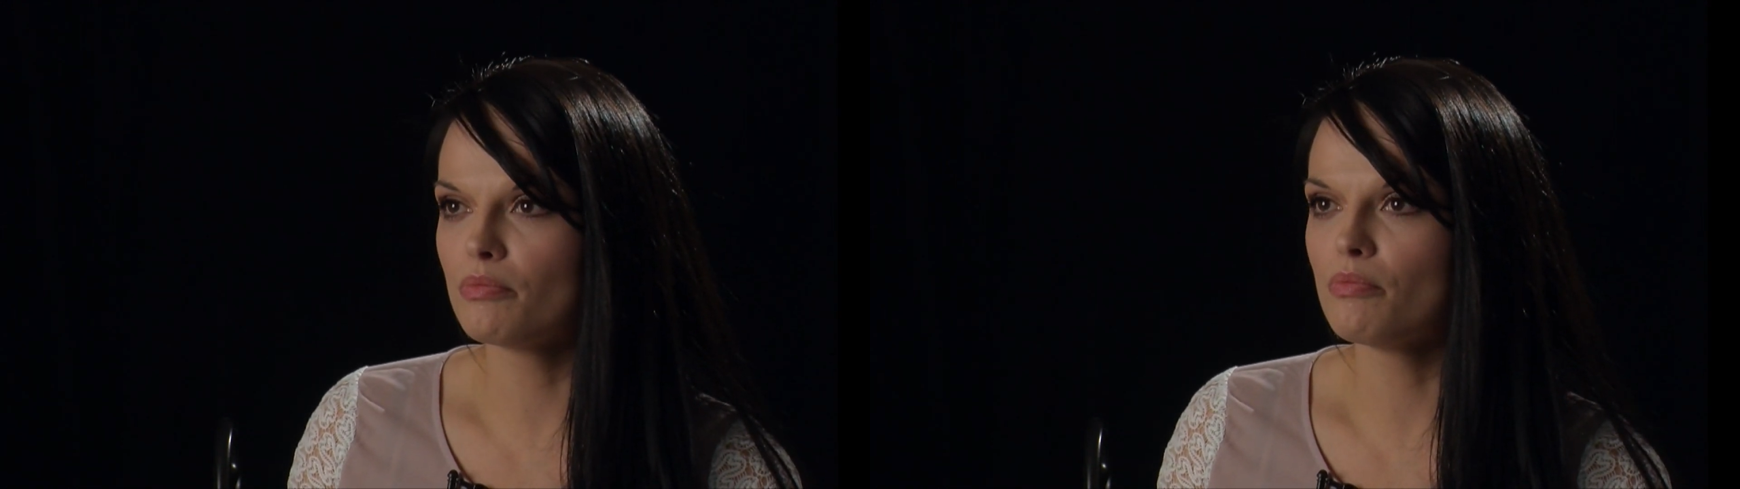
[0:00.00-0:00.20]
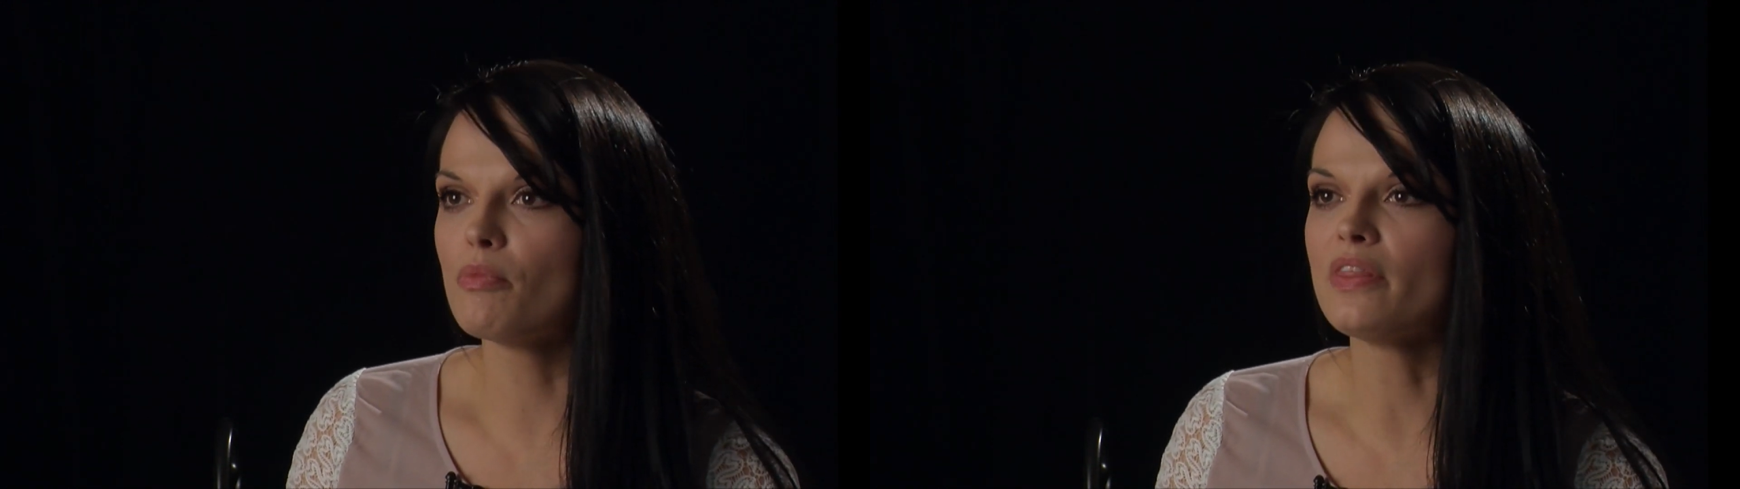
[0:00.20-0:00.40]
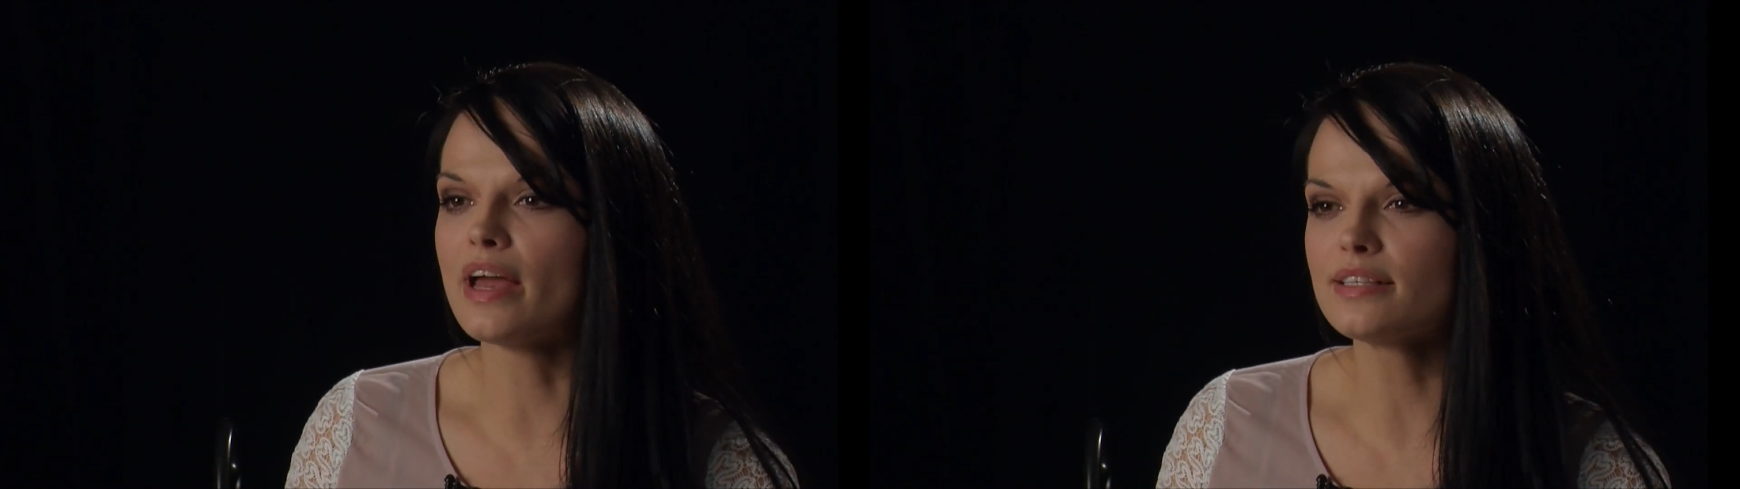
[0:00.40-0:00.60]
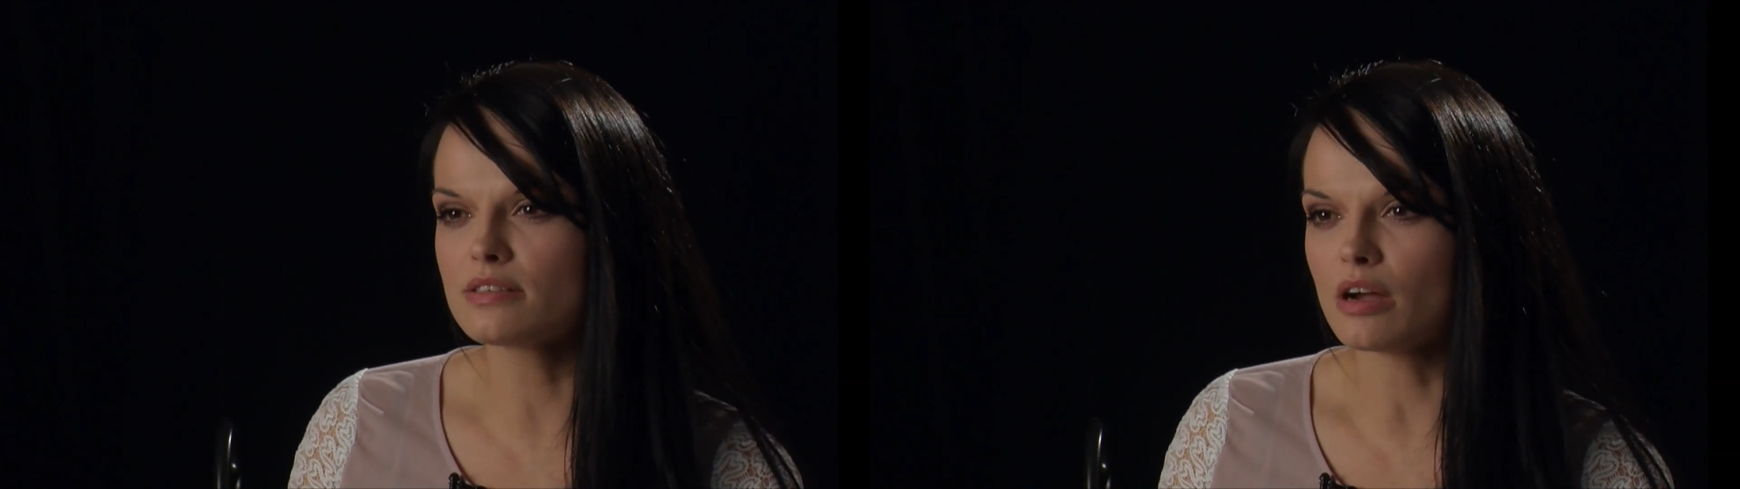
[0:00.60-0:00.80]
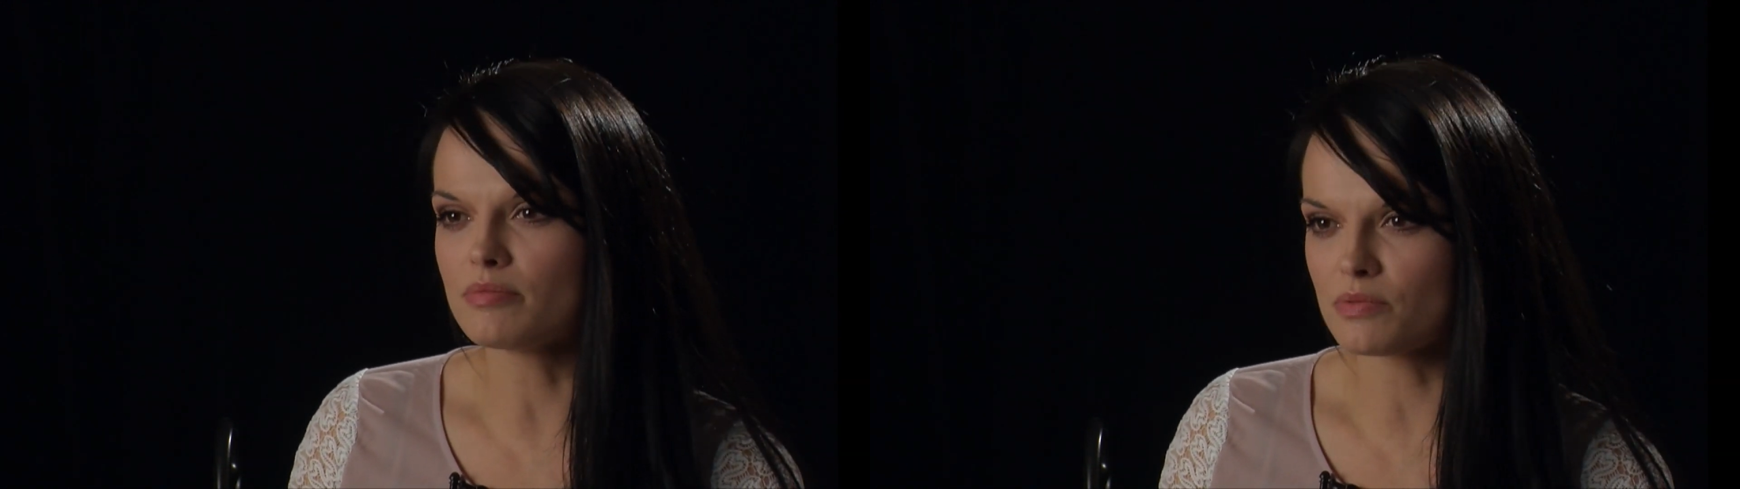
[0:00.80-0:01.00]
when that
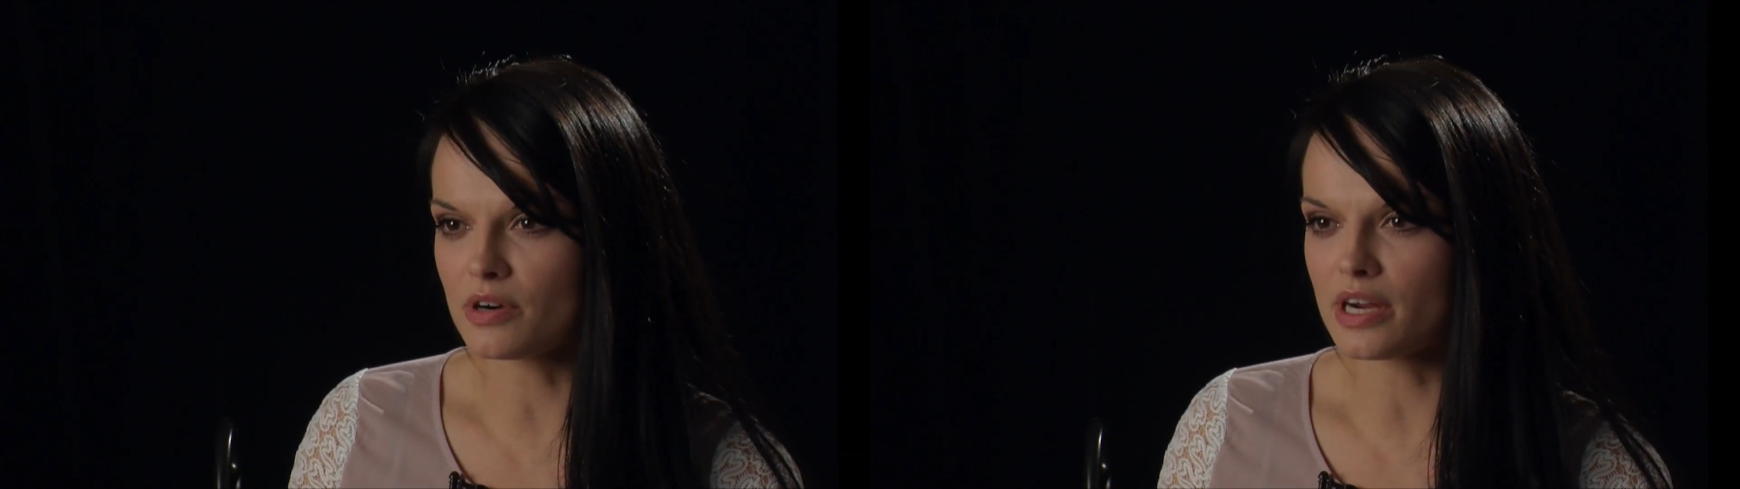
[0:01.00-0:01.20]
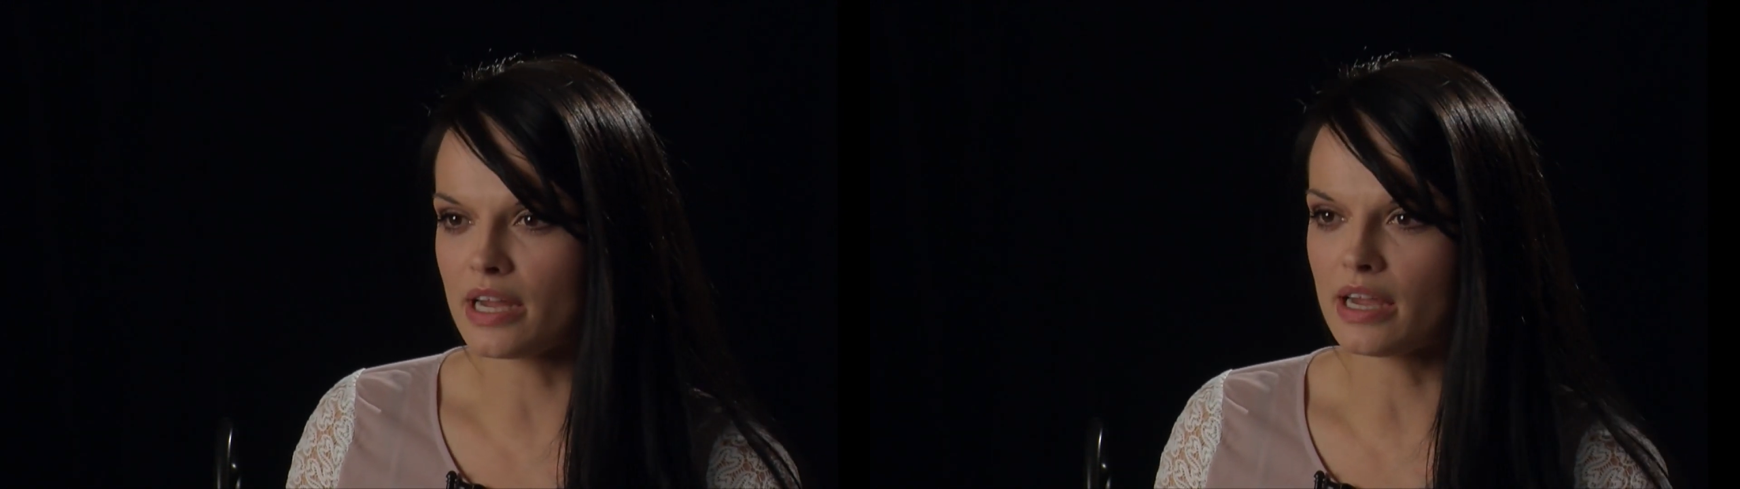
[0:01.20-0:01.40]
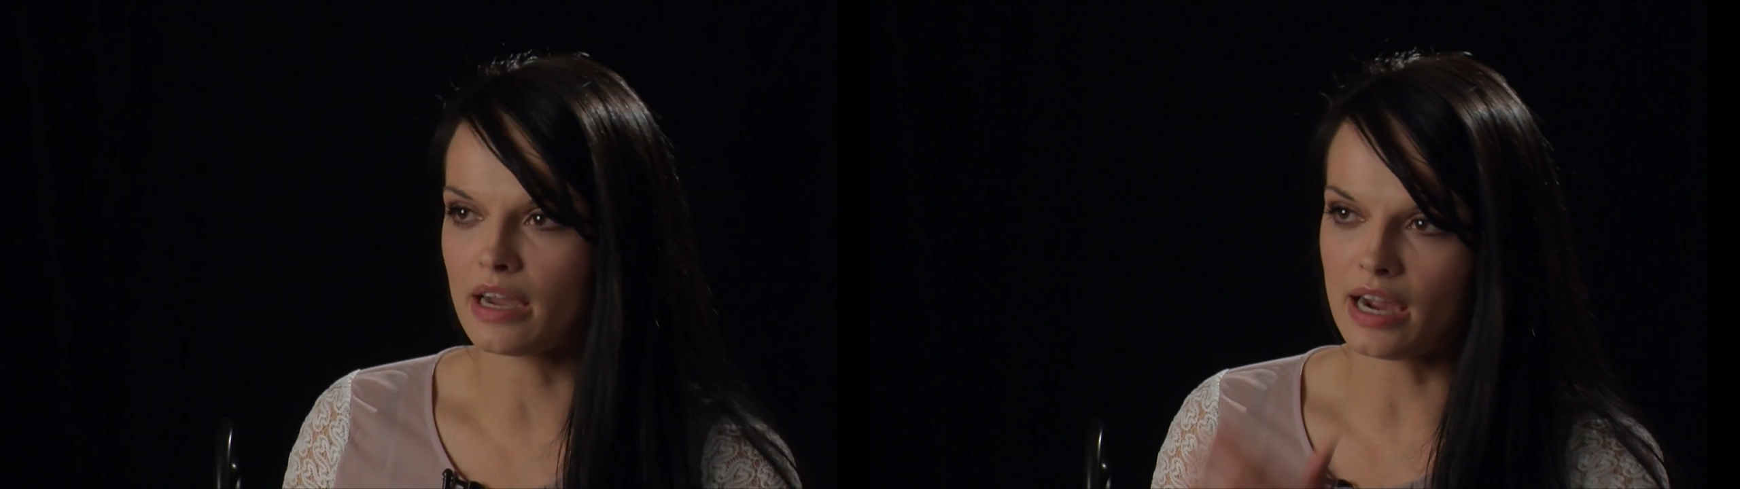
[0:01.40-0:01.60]
stopped working,